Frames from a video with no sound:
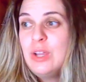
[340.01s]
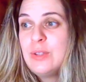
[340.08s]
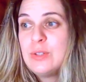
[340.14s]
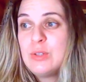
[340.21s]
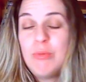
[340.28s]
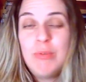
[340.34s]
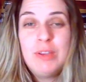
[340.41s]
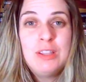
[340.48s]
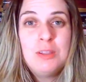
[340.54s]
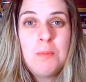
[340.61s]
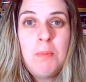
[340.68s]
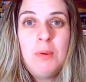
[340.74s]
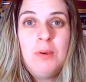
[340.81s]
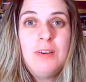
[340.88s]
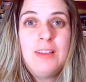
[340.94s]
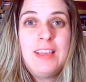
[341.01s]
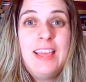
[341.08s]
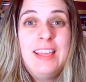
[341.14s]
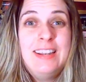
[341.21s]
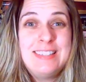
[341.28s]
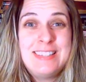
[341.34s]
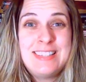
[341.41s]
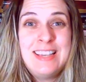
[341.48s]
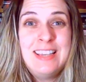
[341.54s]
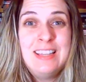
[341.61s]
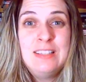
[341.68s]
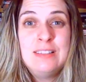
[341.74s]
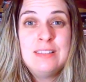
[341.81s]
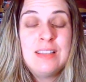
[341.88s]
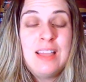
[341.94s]
to read the book and
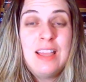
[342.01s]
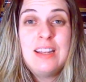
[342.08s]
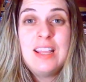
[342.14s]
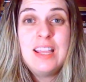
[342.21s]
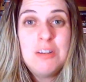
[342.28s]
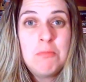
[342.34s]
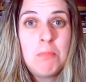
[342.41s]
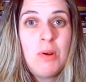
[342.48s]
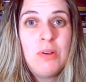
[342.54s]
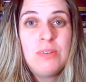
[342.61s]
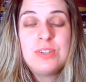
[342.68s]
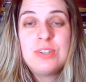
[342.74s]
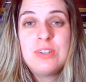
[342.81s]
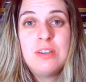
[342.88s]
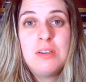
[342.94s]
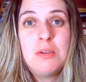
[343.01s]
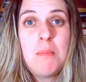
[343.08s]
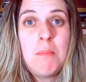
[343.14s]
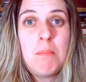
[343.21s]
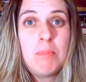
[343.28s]
attend an in person